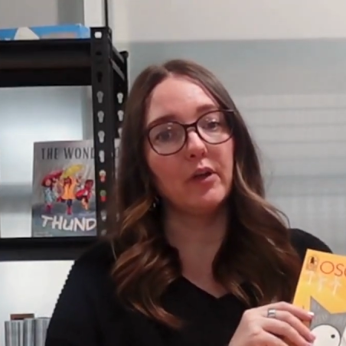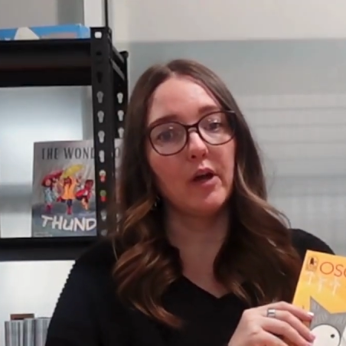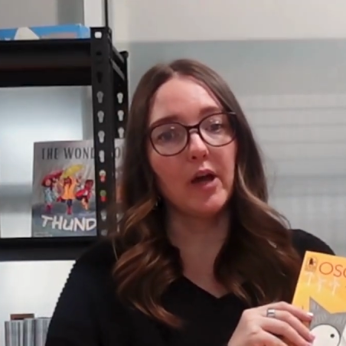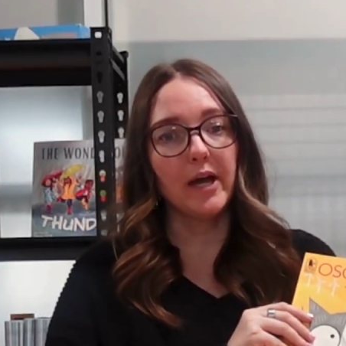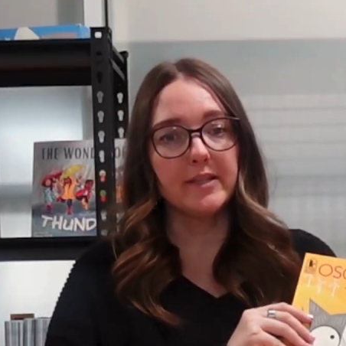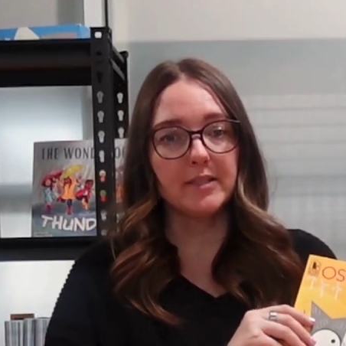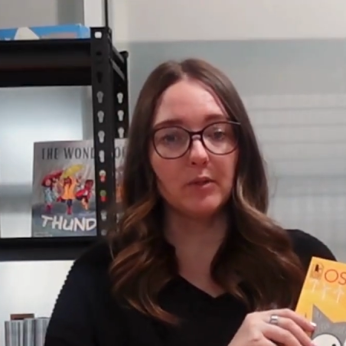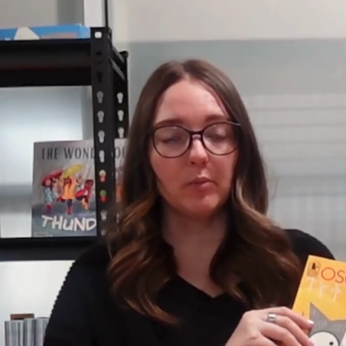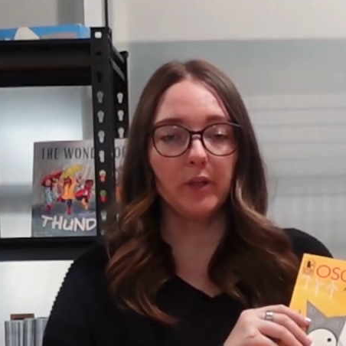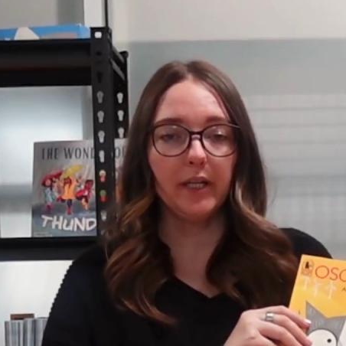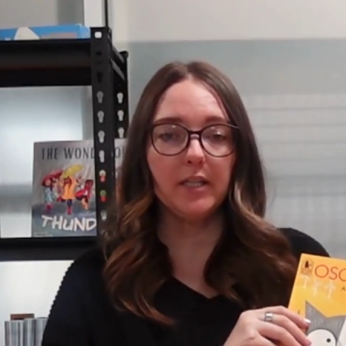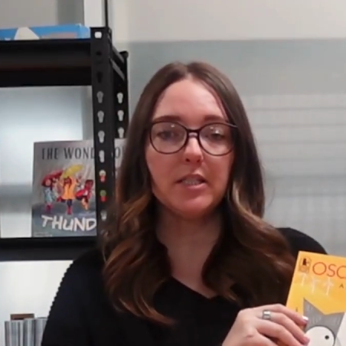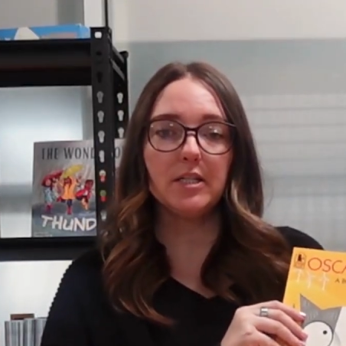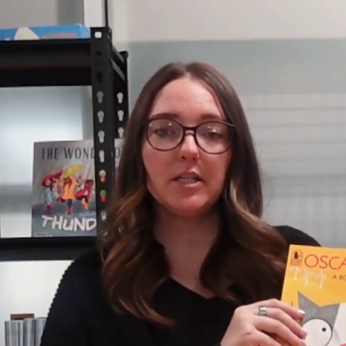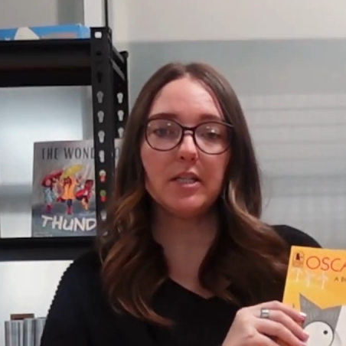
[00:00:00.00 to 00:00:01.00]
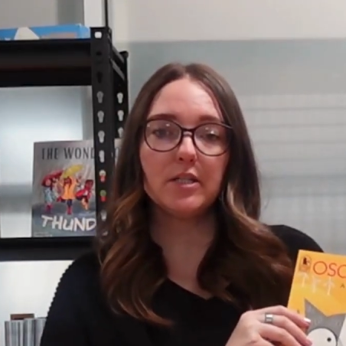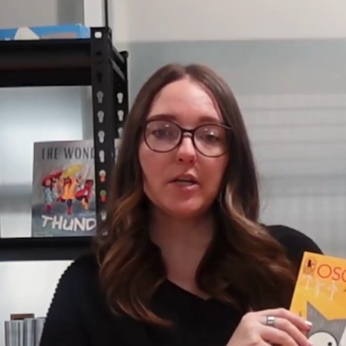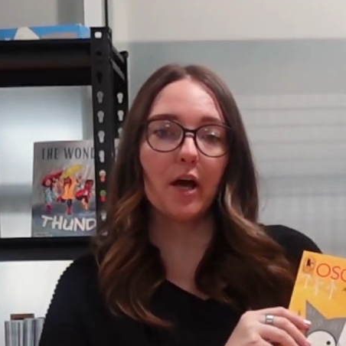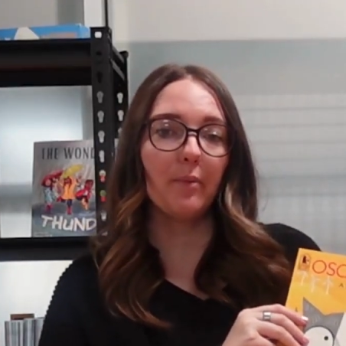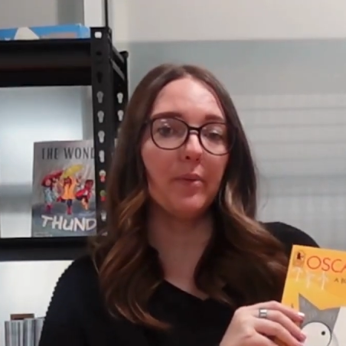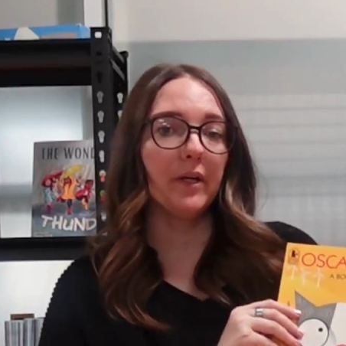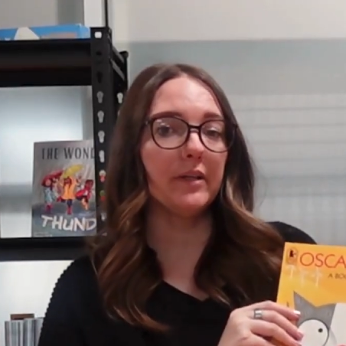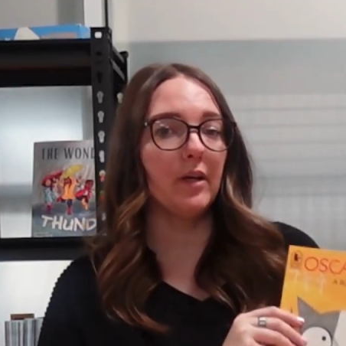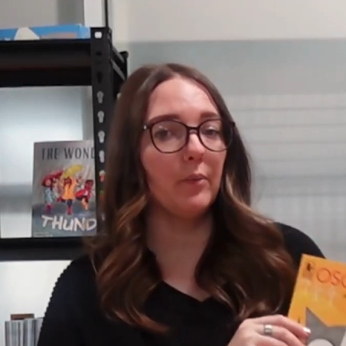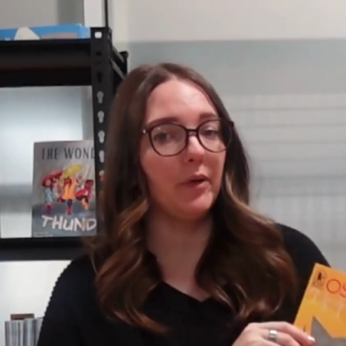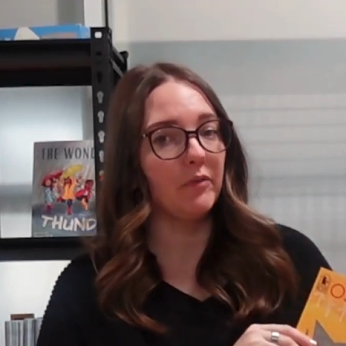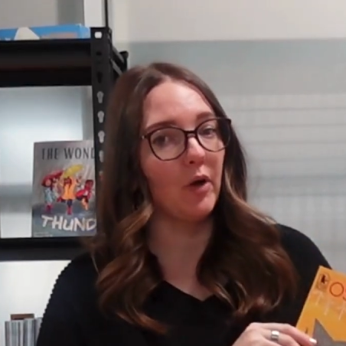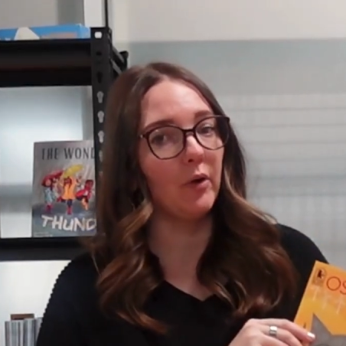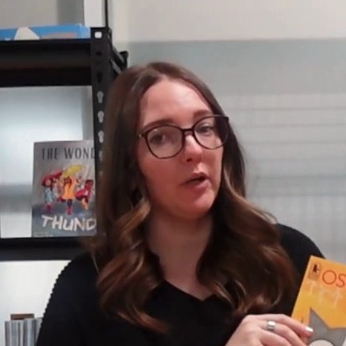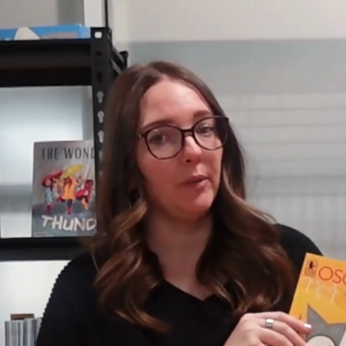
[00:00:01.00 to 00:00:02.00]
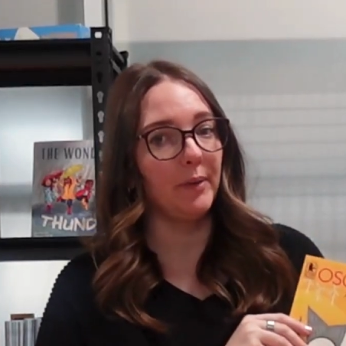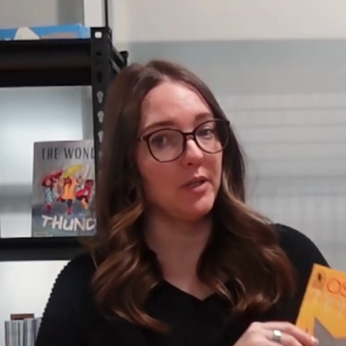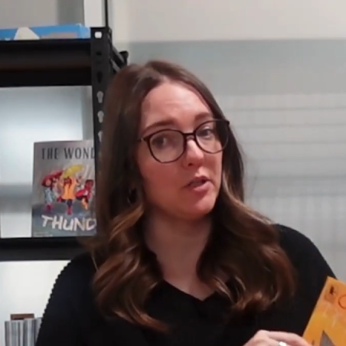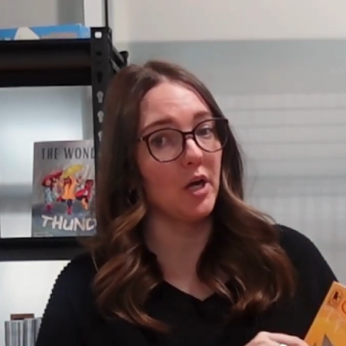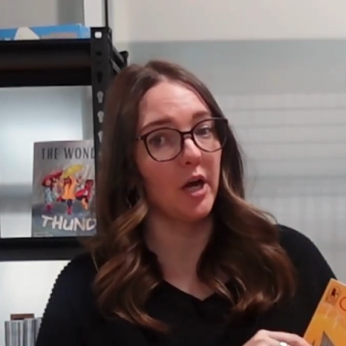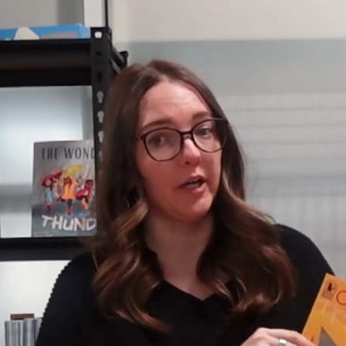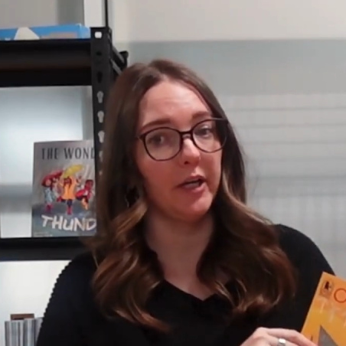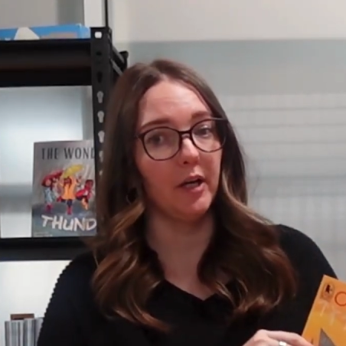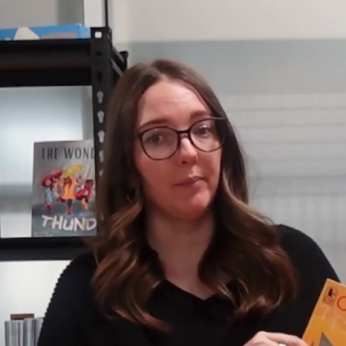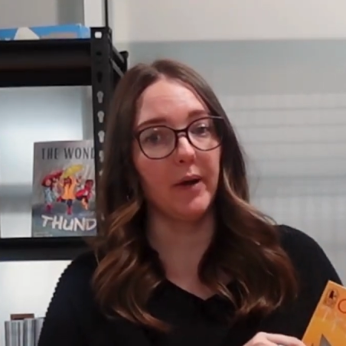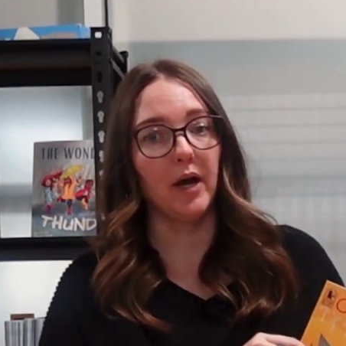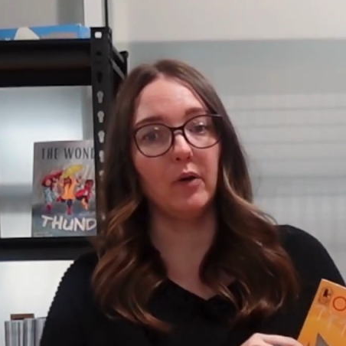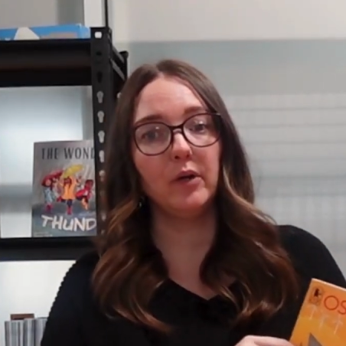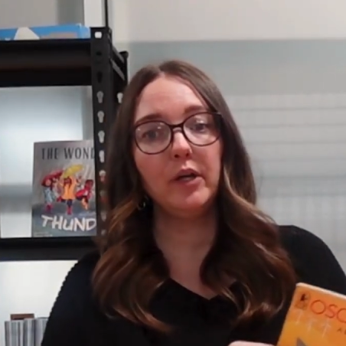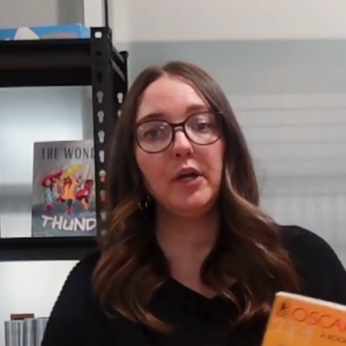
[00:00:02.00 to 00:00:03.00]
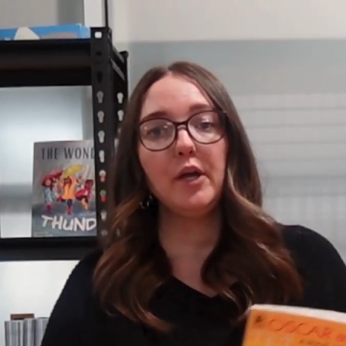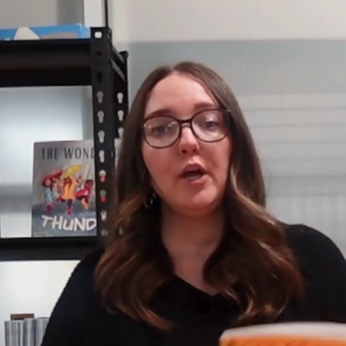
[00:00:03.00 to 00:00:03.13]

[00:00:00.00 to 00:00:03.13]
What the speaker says: as it relates to the topic that we've already been talking about.